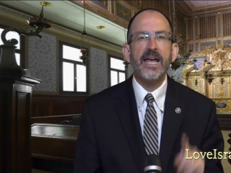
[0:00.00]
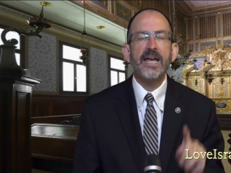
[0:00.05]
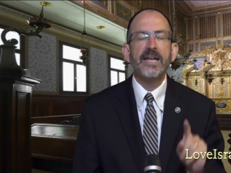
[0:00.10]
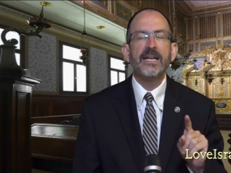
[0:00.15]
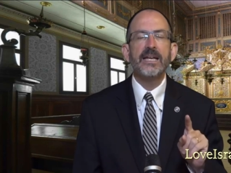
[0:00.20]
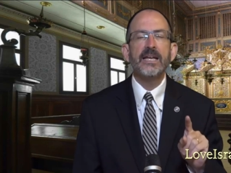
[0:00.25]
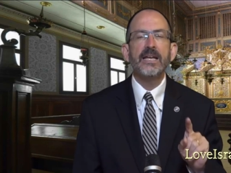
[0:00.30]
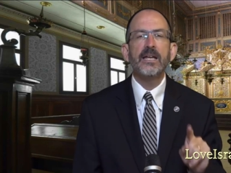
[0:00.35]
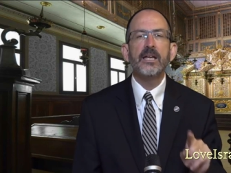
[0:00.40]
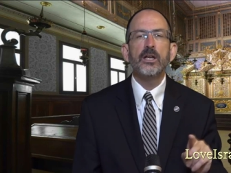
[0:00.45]

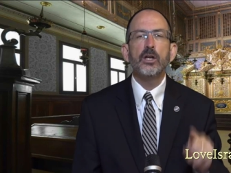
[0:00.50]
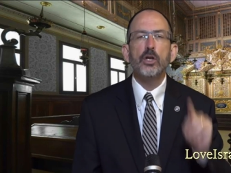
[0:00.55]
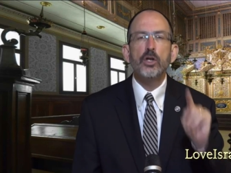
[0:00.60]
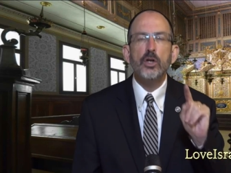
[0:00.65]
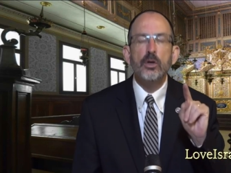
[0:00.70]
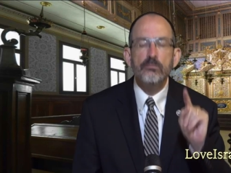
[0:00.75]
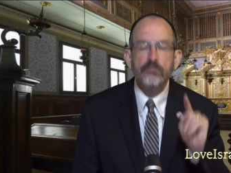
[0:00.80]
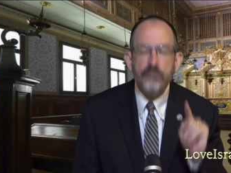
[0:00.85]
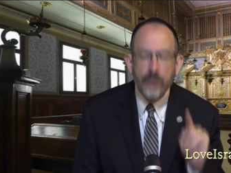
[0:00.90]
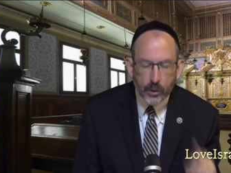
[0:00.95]
and in
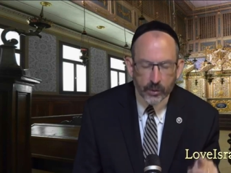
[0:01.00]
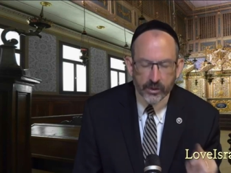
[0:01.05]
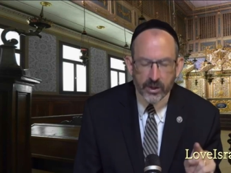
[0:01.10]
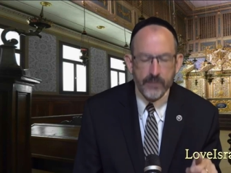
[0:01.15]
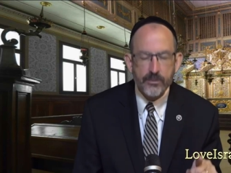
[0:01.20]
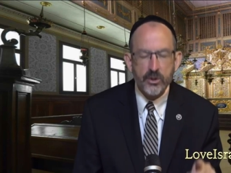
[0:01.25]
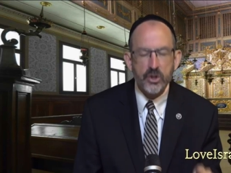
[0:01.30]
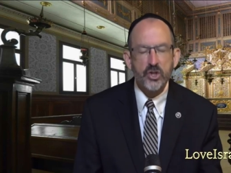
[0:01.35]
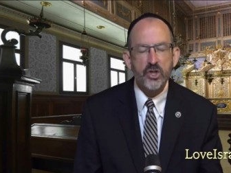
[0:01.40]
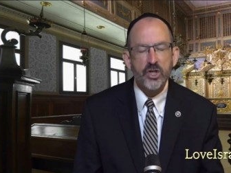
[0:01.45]
Yomot
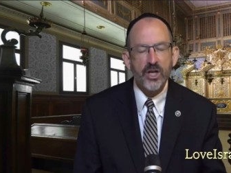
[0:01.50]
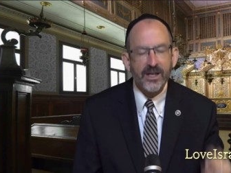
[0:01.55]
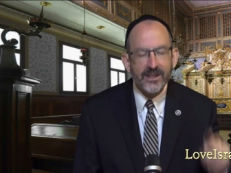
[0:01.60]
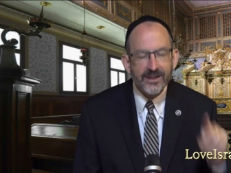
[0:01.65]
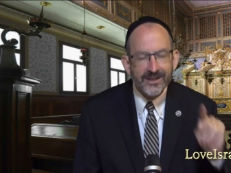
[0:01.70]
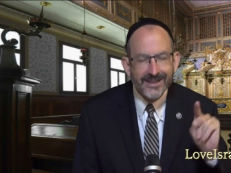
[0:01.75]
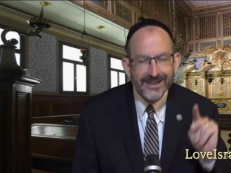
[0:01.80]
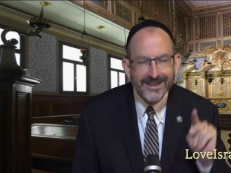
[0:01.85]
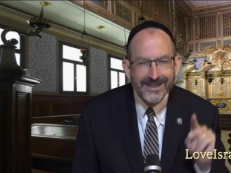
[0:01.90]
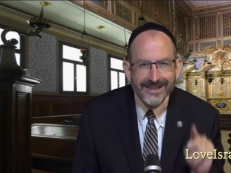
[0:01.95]

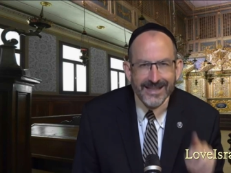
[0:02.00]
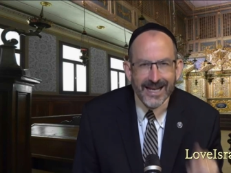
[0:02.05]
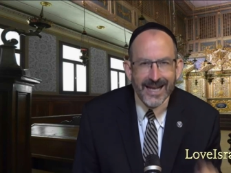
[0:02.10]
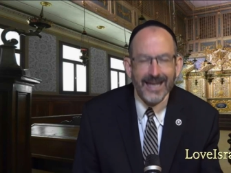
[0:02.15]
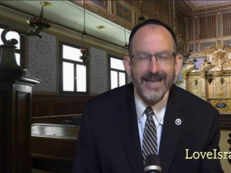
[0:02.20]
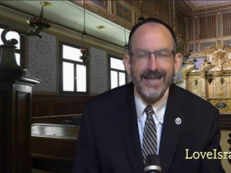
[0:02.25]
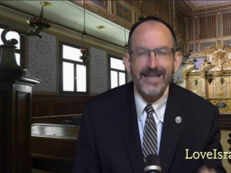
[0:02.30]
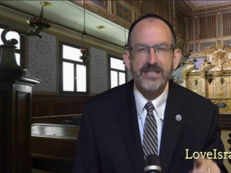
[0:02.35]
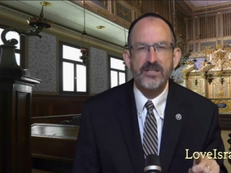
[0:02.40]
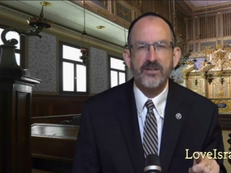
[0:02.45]
HaMashiach, the
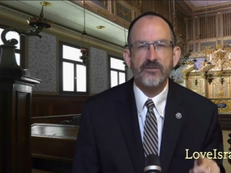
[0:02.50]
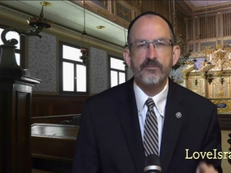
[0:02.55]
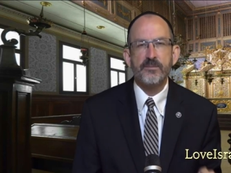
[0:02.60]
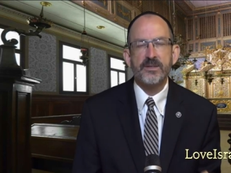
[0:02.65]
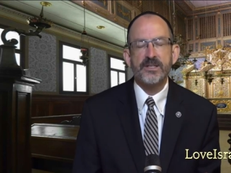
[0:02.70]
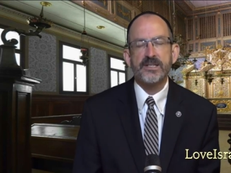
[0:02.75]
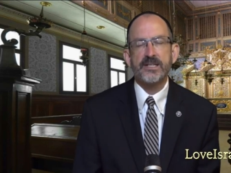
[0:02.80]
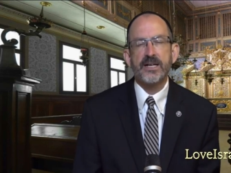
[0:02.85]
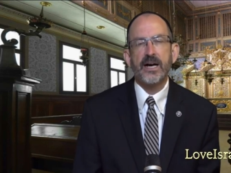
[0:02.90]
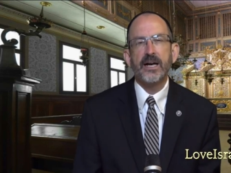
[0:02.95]
days of
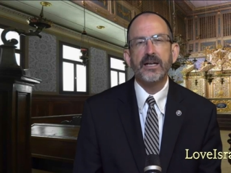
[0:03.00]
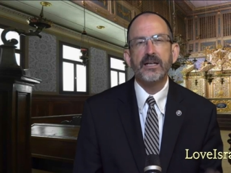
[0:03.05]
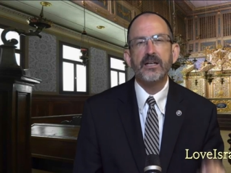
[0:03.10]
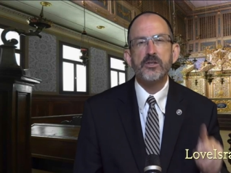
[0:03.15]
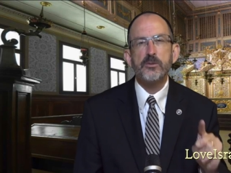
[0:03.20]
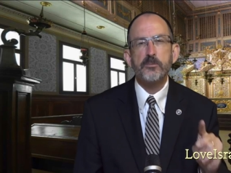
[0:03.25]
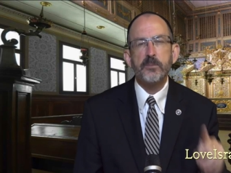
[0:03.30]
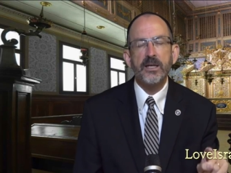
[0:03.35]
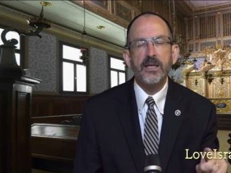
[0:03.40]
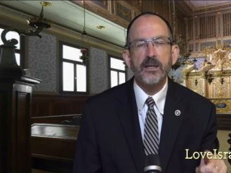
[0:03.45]
Messiah, and
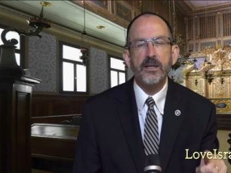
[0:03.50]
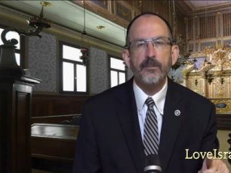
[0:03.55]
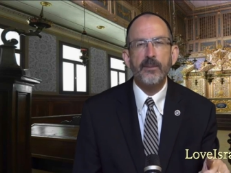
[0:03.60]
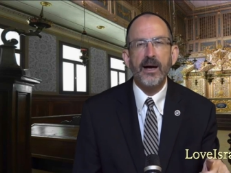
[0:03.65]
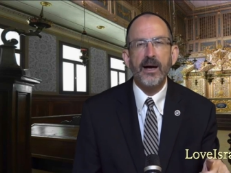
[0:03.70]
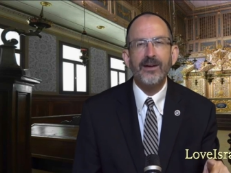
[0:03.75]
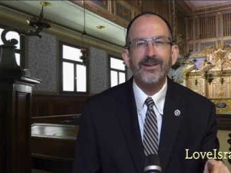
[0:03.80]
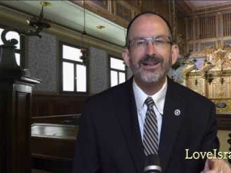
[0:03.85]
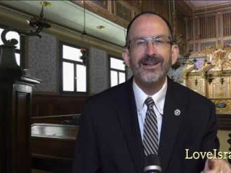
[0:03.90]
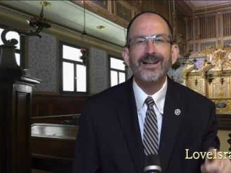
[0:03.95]
he's speaking
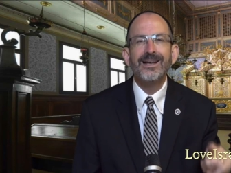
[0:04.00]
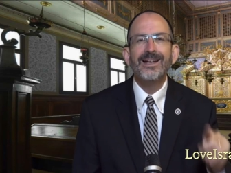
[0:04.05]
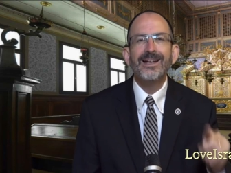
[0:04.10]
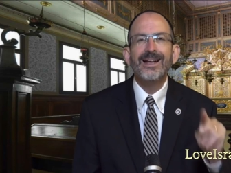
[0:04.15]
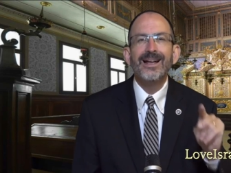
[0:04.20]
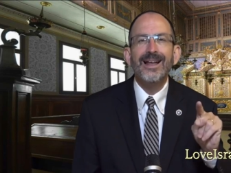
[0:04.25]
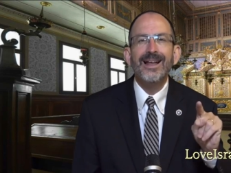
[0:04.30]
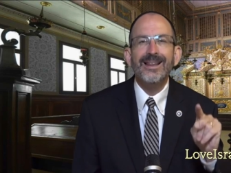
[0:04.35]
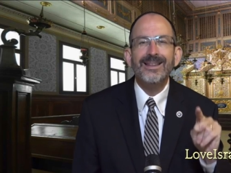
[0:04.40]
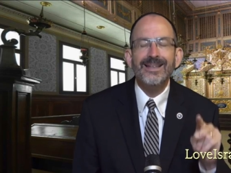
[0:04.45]
about
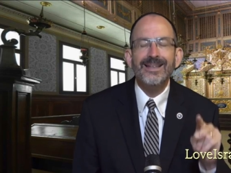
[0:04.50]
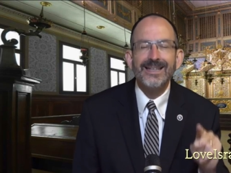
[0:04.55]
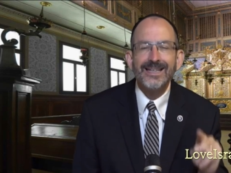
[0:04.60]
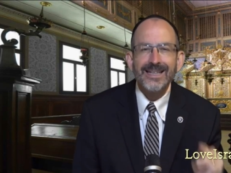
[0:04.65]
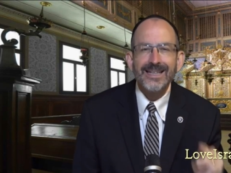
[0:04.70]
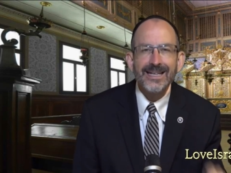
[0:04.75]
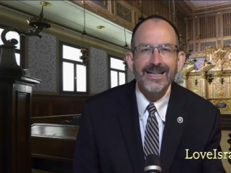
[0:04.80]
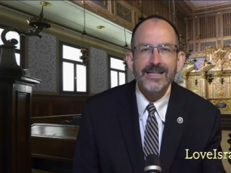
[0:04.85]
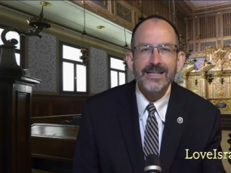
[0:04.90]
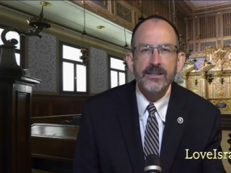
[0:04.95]
the
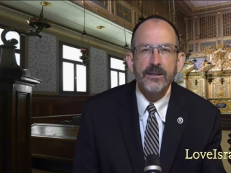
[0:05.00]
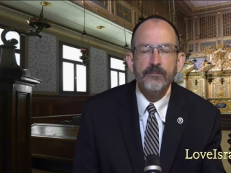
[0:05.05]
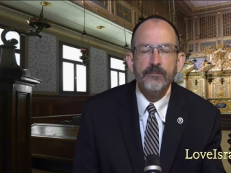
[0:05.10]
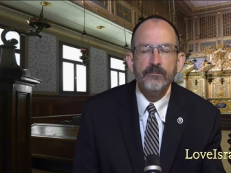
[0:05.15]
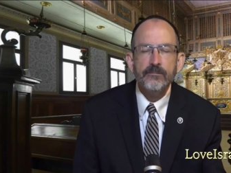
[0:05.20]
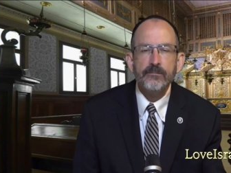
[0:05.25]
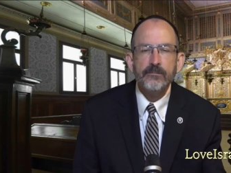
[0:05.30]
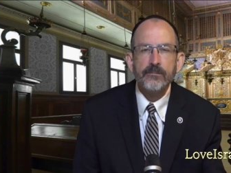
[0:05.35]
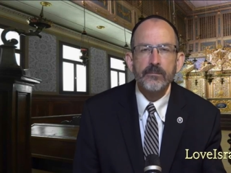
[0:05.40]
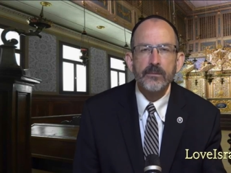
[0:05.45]
kingdom,